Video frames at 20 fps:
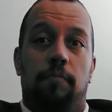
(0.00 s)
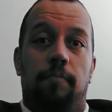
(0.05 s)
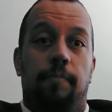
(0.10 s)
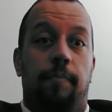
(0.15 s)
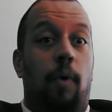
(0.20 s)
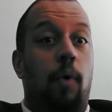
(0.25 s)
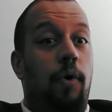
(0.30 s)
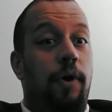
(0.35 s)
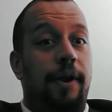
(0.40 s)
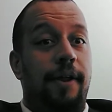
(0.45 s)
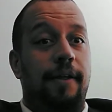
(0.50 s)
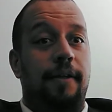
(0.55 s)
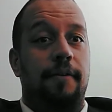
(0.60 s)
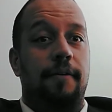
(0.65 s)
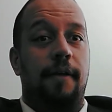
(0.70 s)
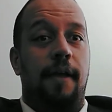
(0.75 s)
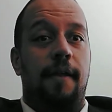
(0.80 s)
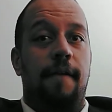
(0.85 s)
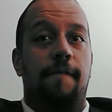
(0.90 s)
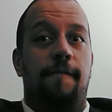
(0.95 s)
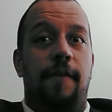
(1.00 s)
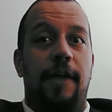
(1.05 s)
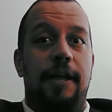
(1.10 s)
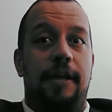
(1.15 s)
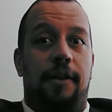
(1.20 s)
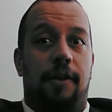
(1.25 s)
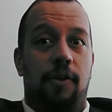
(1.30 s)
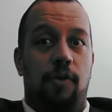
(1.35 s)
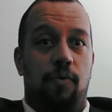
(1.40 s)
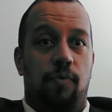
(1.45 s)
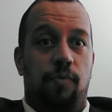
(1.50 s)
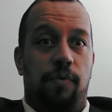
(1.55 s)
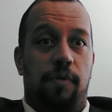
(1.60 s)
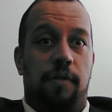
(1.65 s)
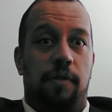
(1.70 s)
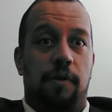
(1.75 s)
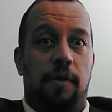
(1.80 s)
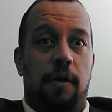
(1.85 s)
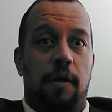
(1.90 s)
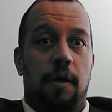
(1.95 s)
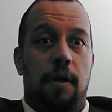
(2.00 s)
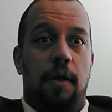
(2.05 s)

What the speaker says: boring and fake news.